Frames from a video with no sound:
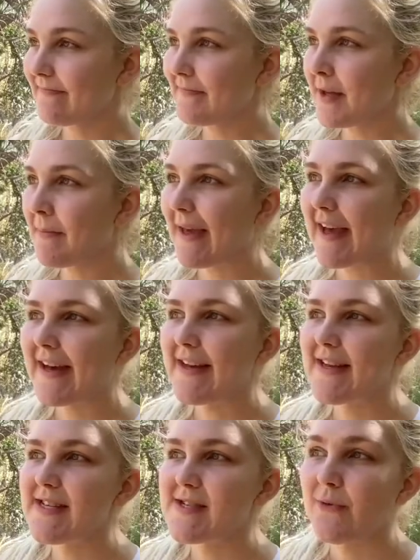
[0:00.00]

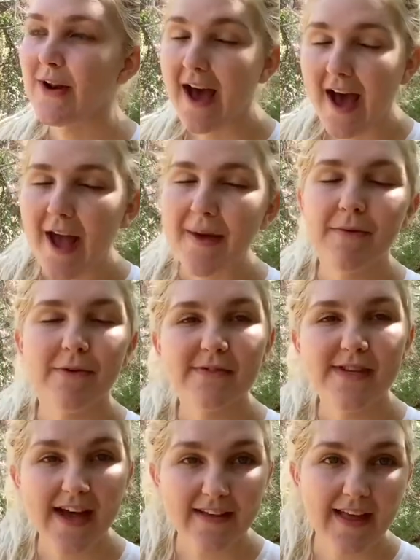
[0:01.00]
Because when I moved
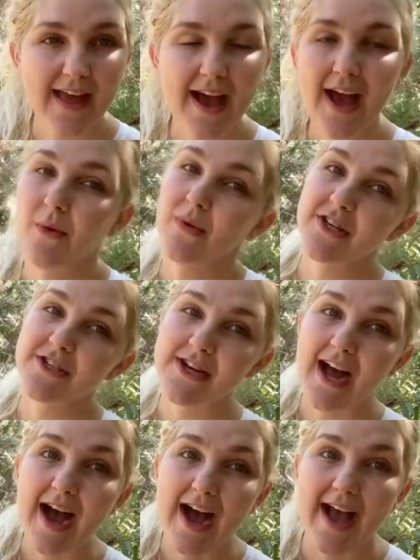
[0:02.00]
to LA, I wish
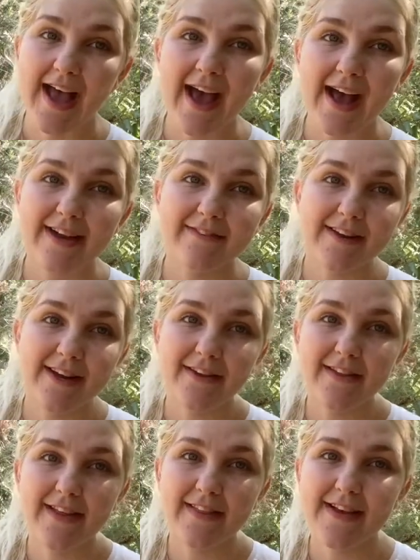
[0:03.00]
I had a video
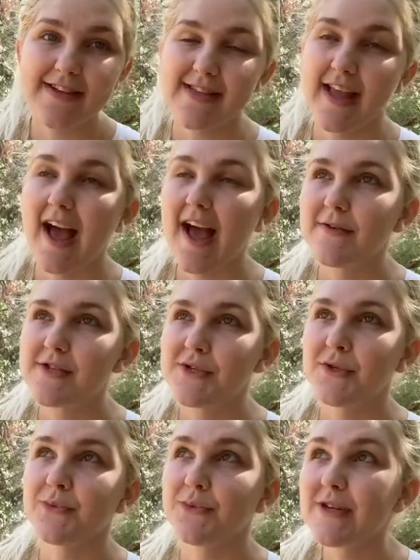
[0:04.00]
like this. Like I was
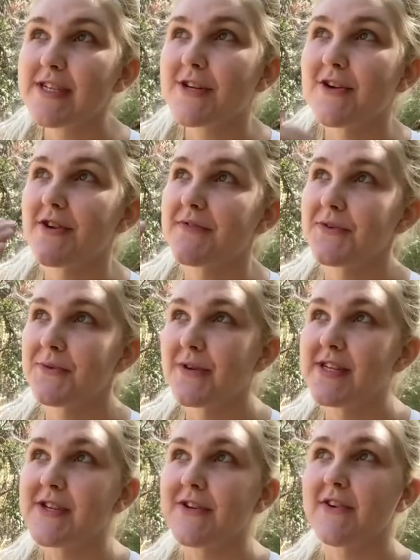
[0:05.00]
doing research after
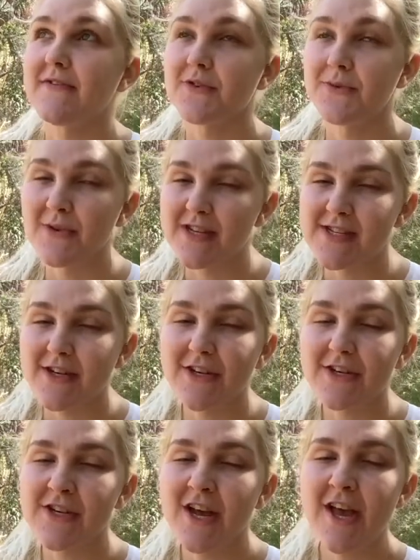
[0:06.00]
research after
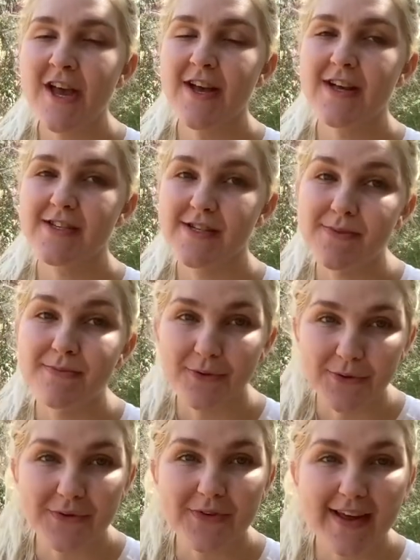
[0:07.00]
research to
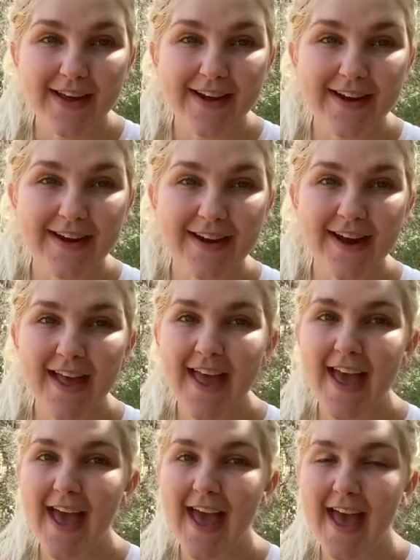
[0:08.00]
move here,
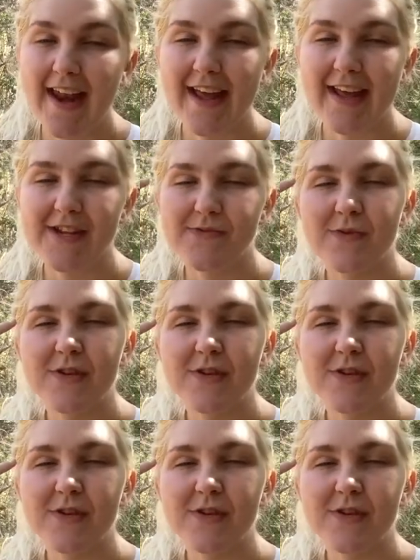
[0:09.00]
and it was